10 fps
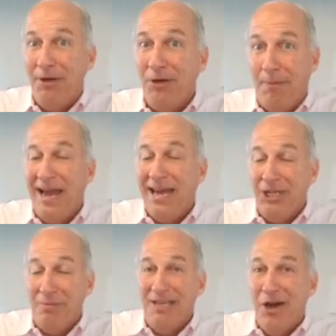middle
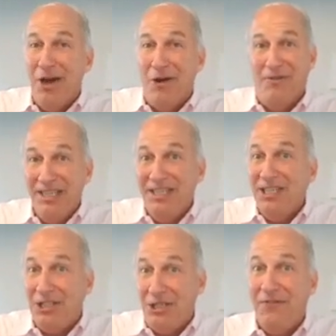management know this
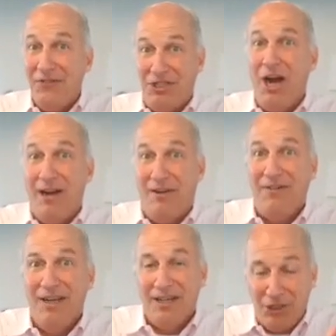is tough stuff.
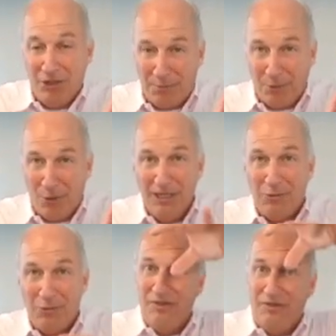Because your employees
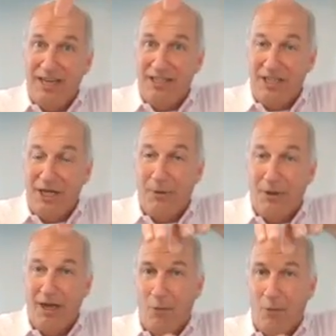want this, the
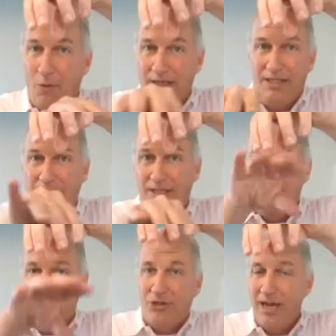upper level wants this,
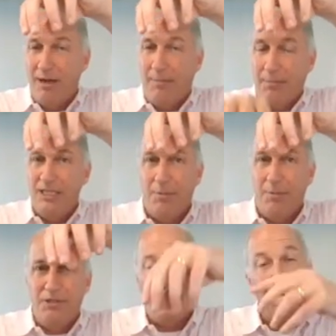and you're trying to please
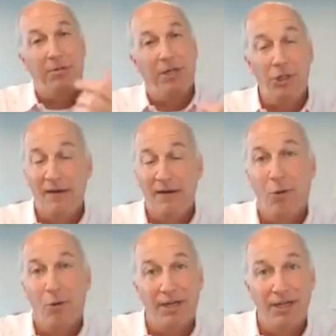both sides. Plus you have a
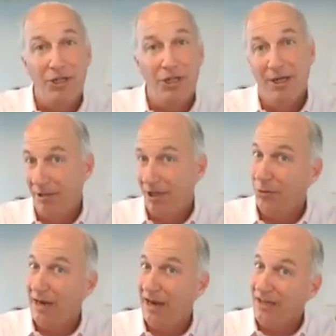mortgage,
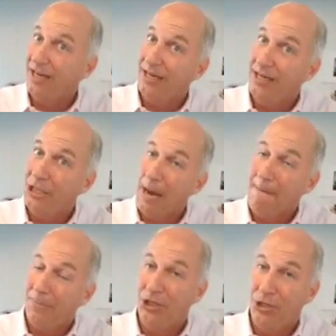plus you have kids,
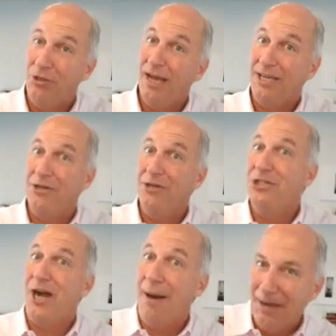plus you like your
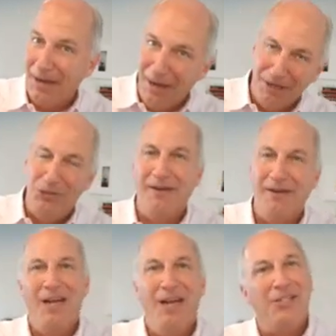job, plus you
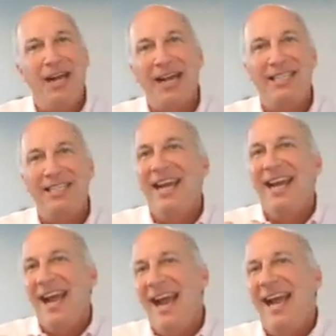have, so like I said,
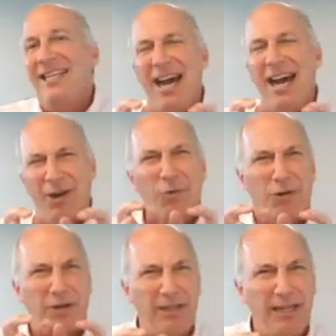it's not a
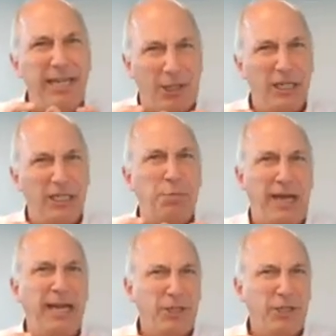real clean,
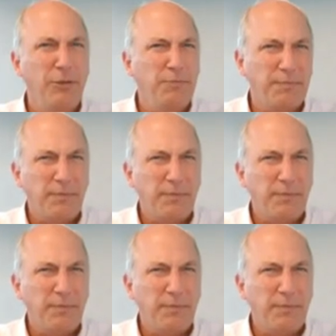crisp answer.